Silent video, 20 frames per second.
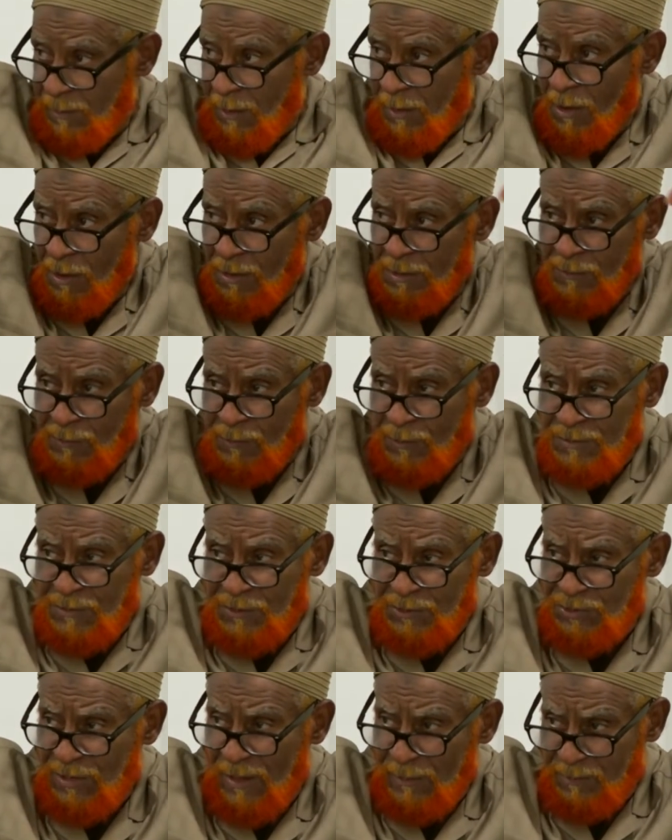All of you is a
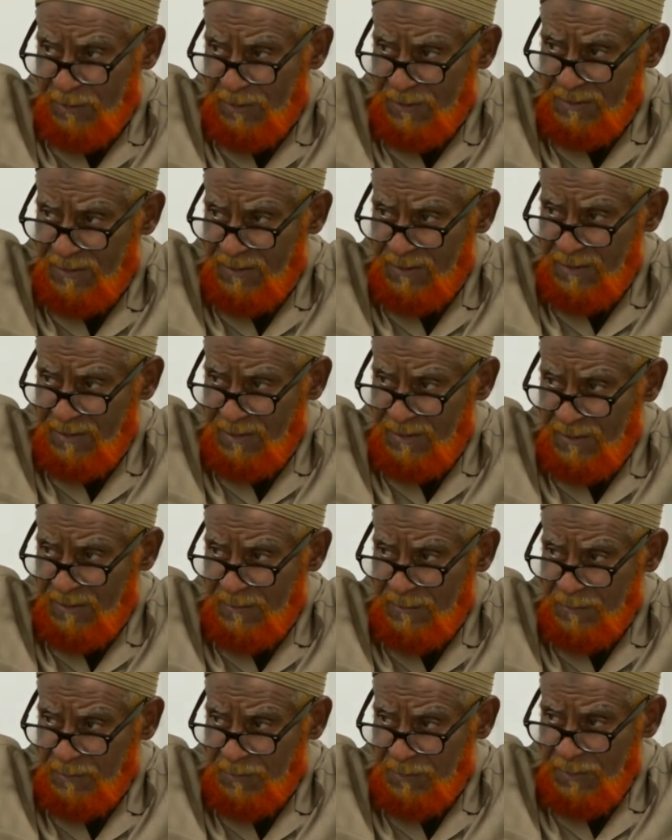shepherd.
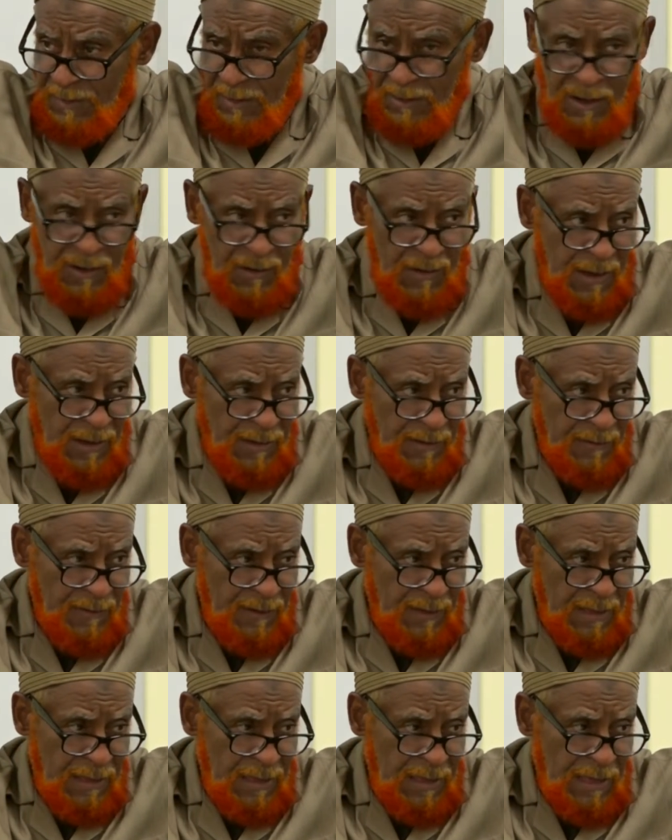All right?
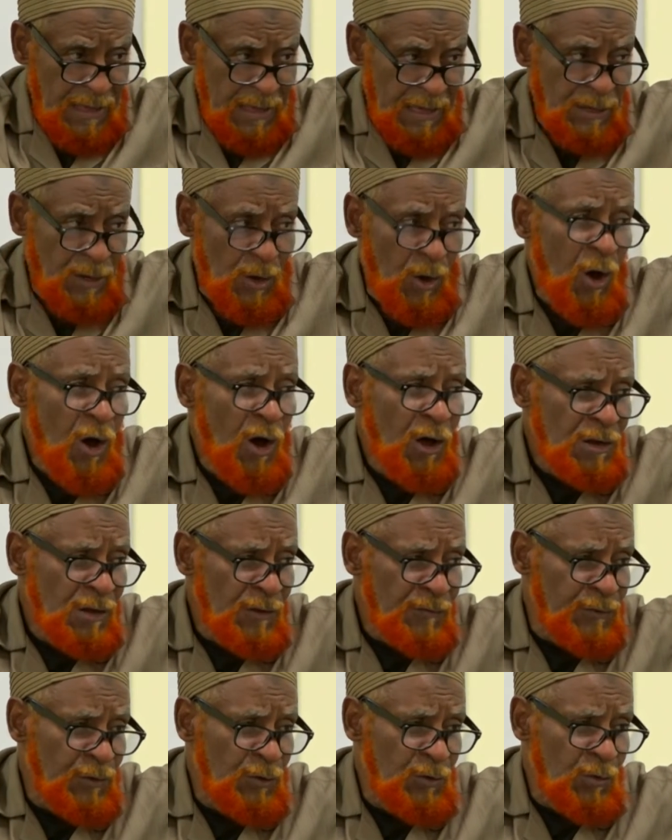And all
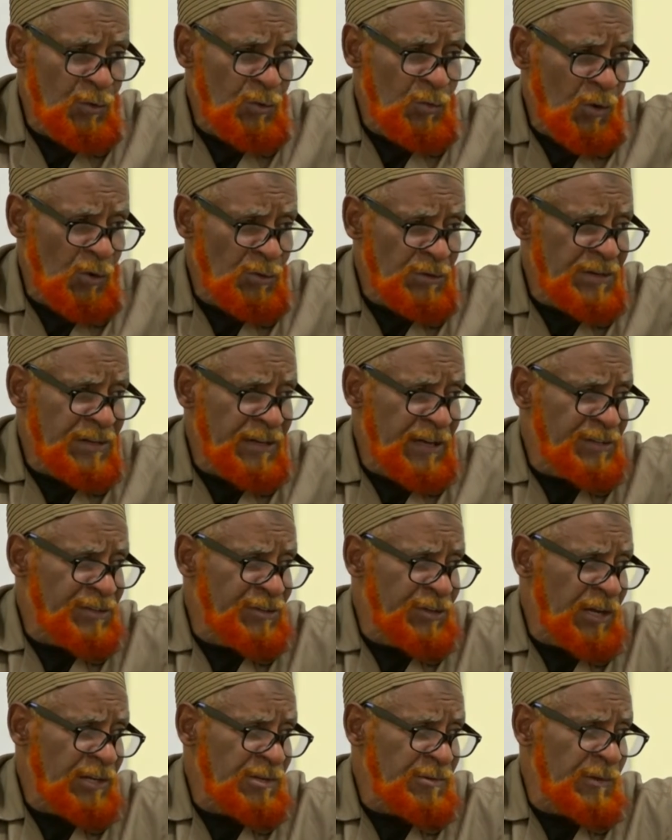of you on the day of
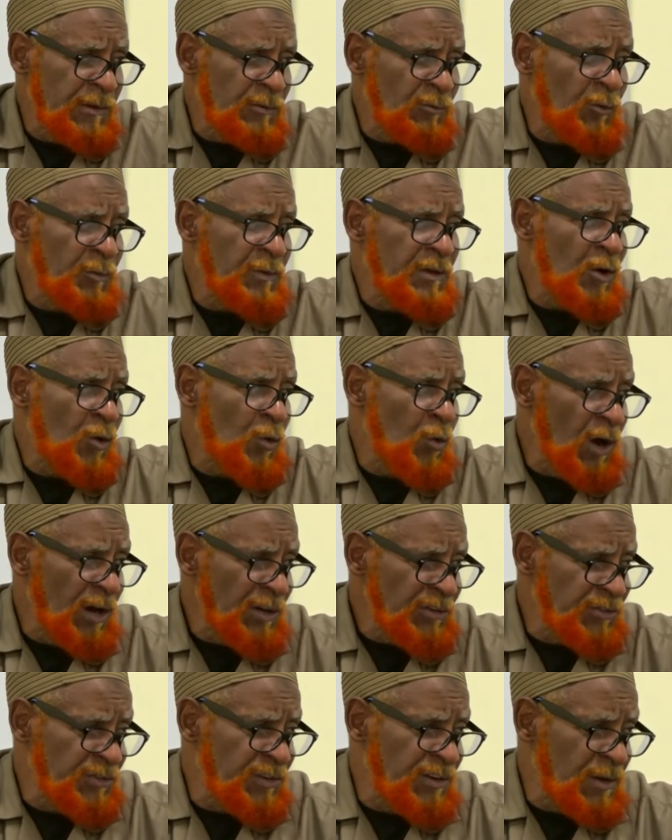judgment will be
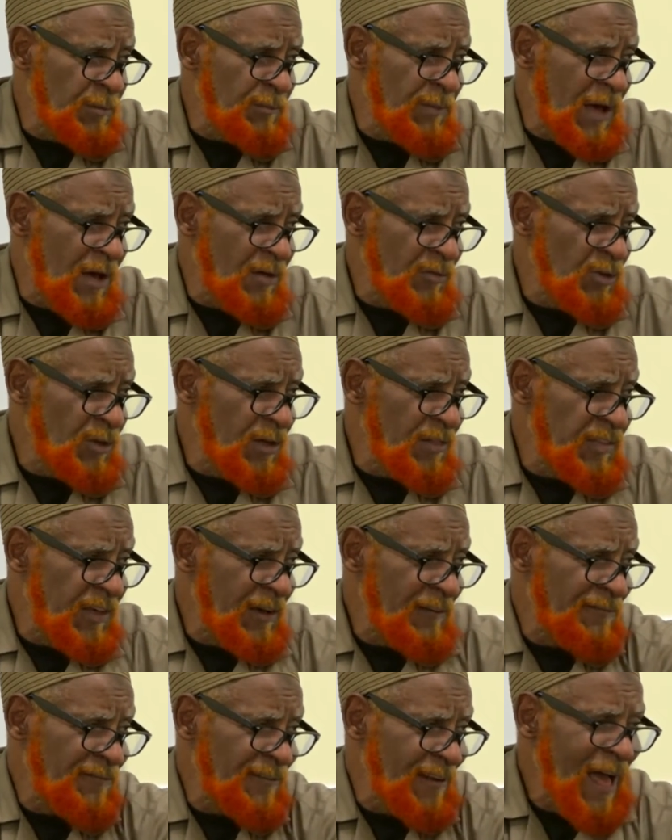questioned about
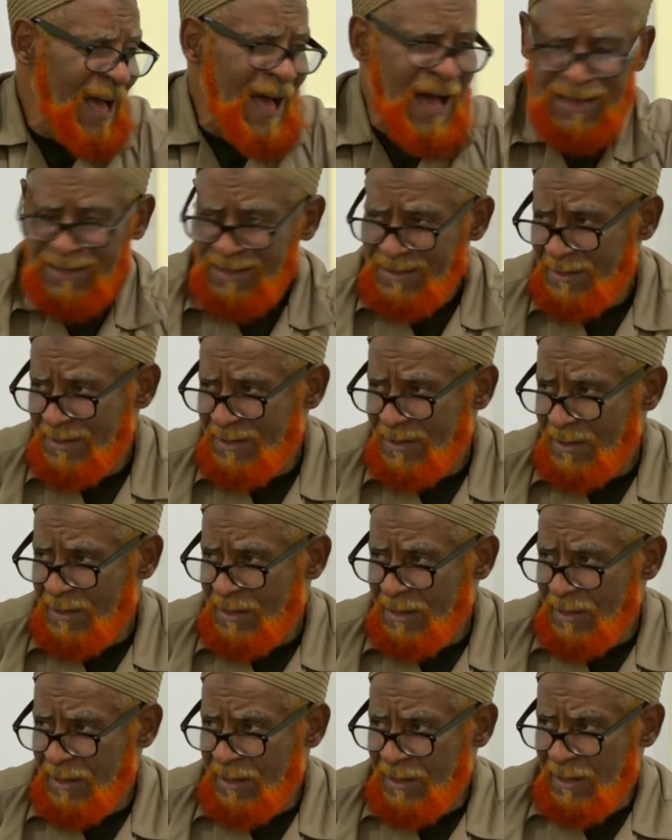their flock.
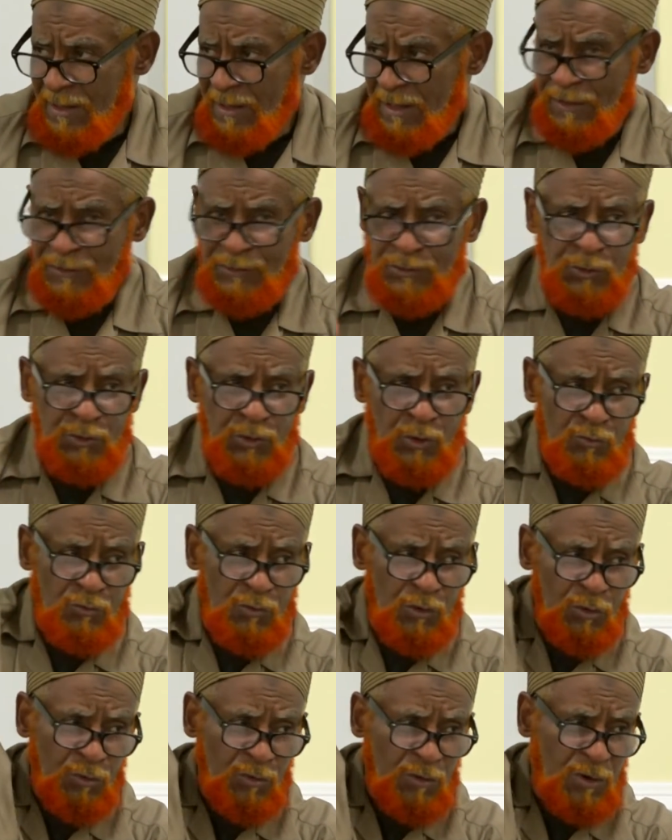And so the
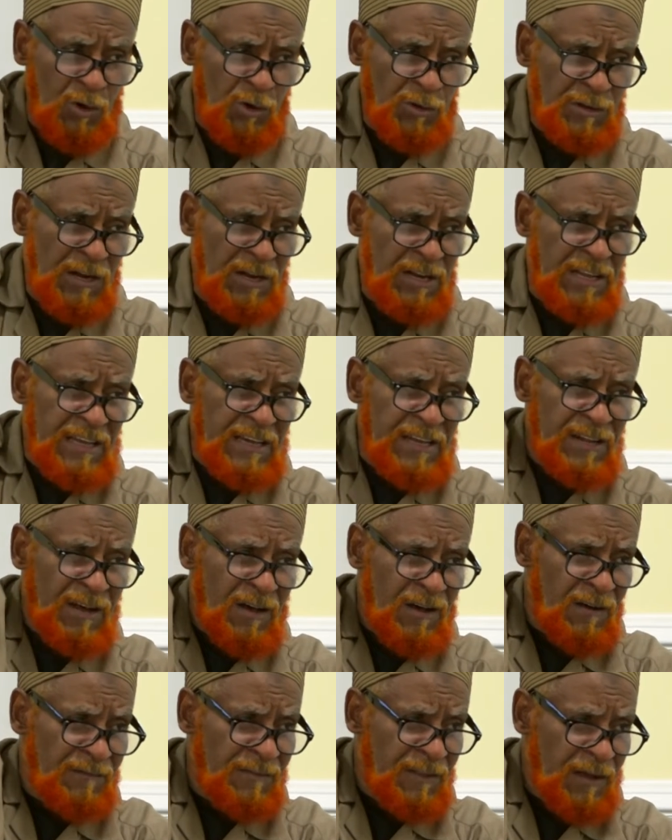ruler or the
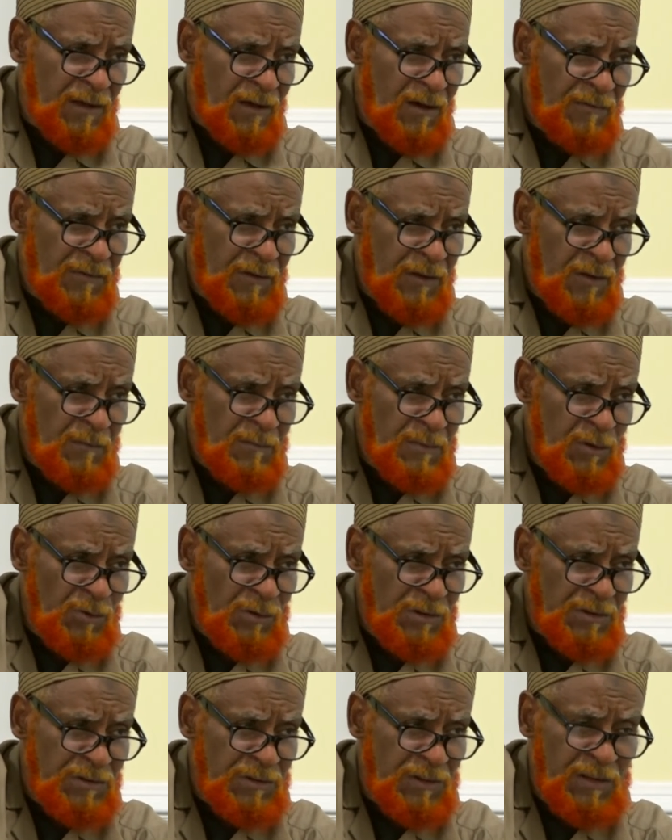leader of the
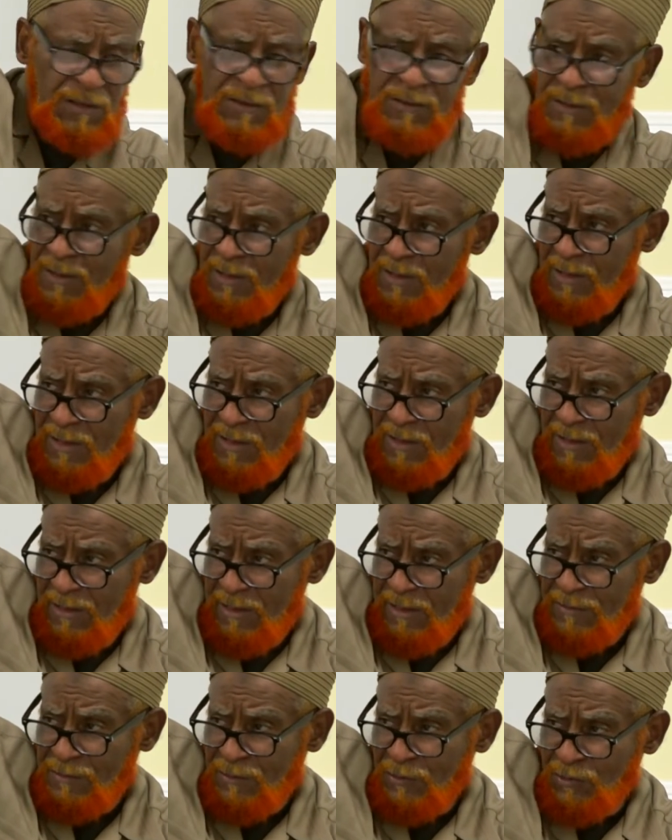community
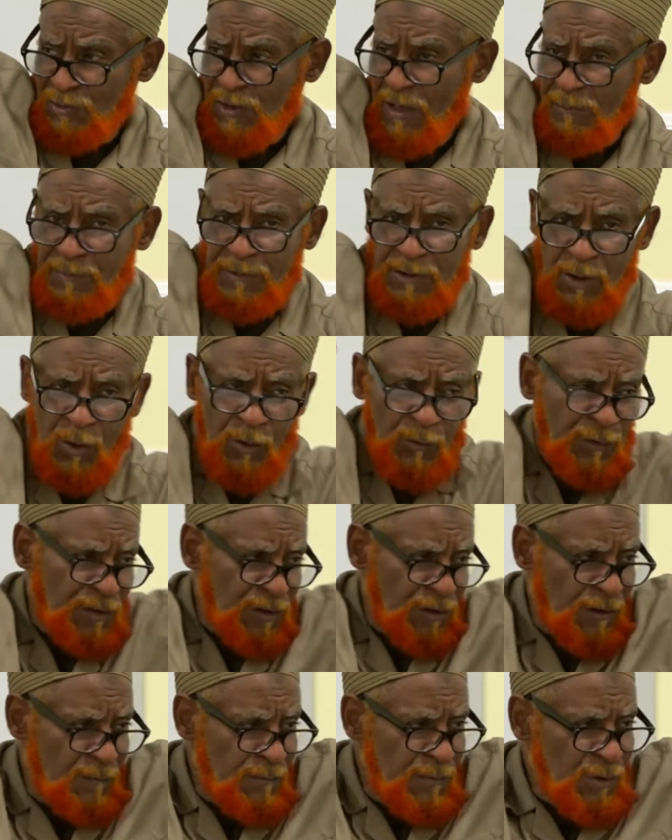is a shepherd over
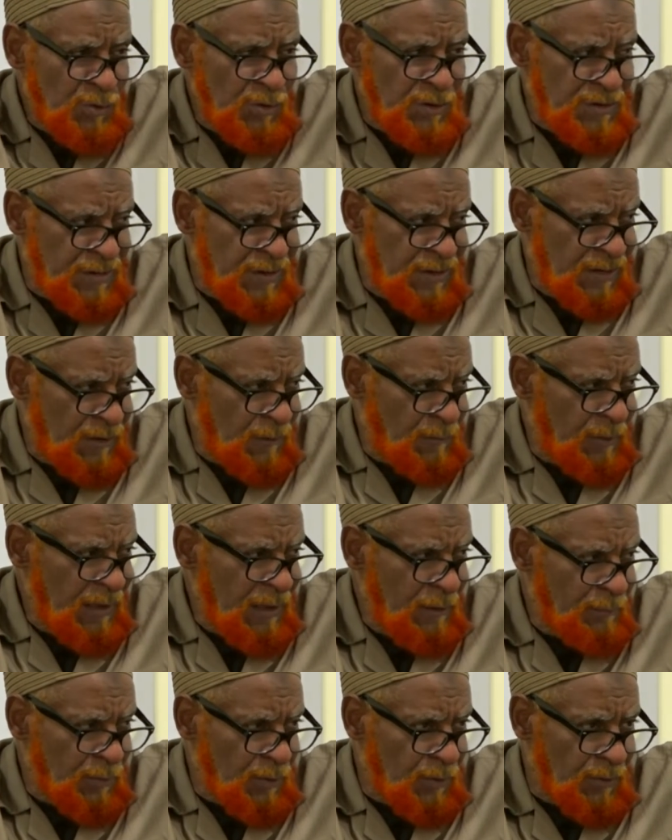the community and the
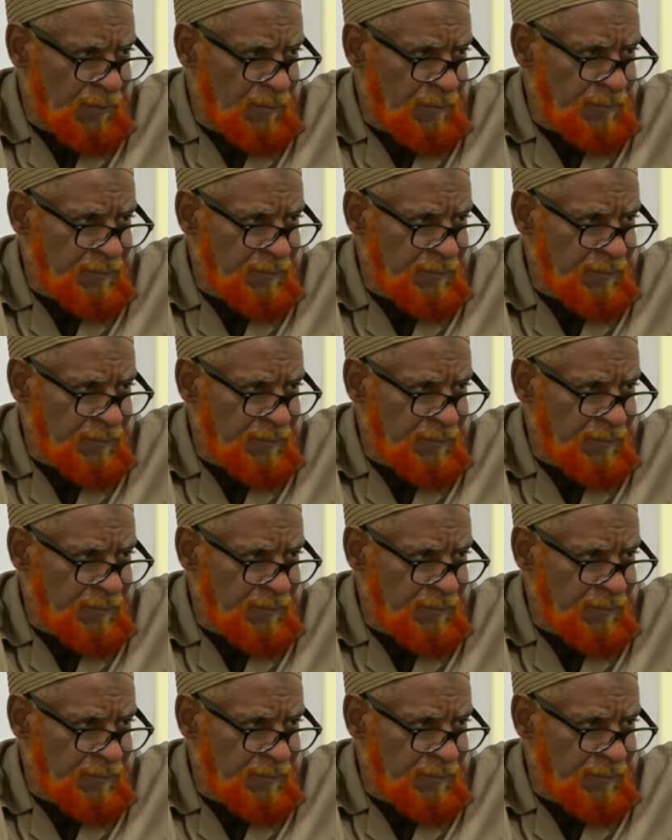people.